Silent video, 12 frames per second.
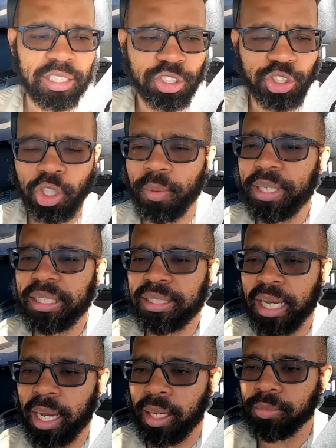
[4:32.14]
there's so many
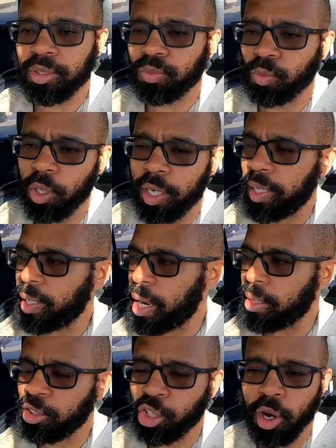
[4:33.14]
times
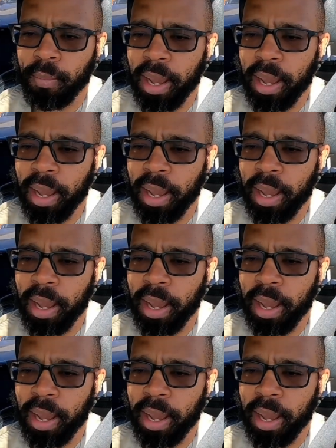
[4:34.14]
when, you know,